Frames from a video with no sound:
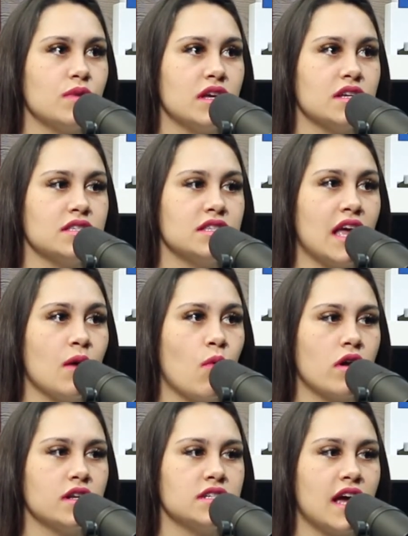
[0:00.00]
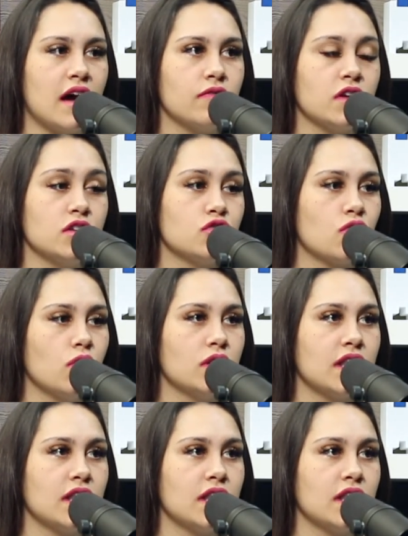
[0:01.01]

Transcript: because they wanted to have control.